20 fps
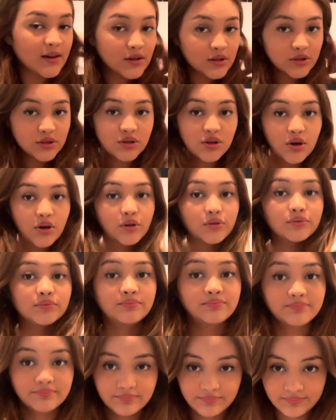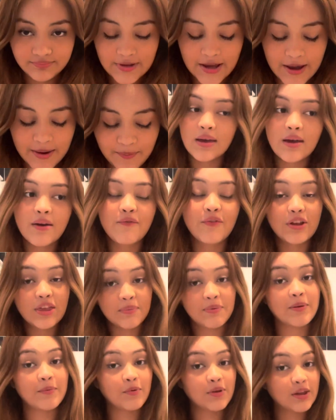So yeah, for
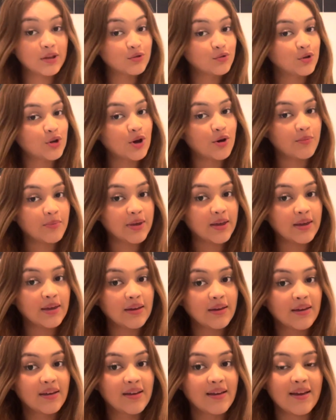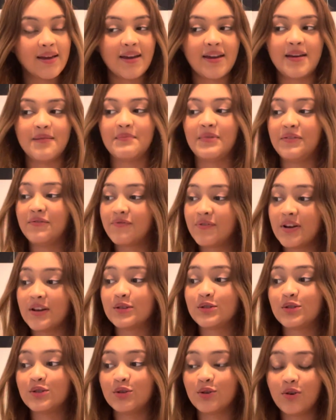the people that don't know me and my
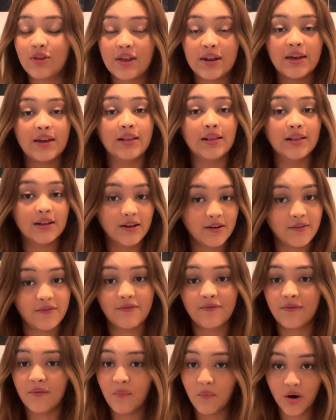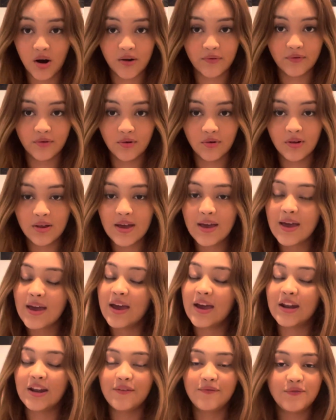friends know that I love Marvel,
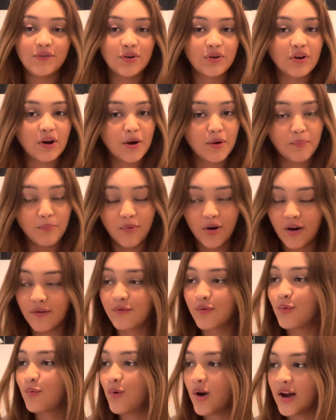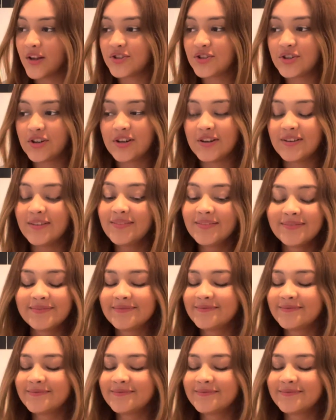and if you are a Marvel watcher,